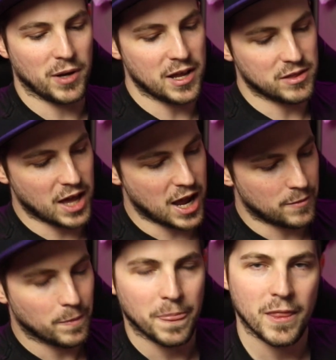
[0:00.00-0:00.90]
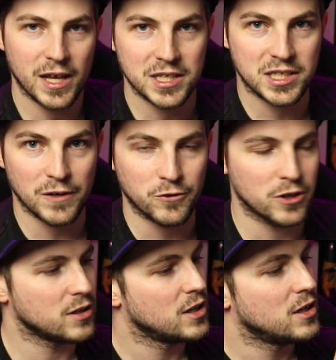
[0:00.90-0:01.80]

plate there is different.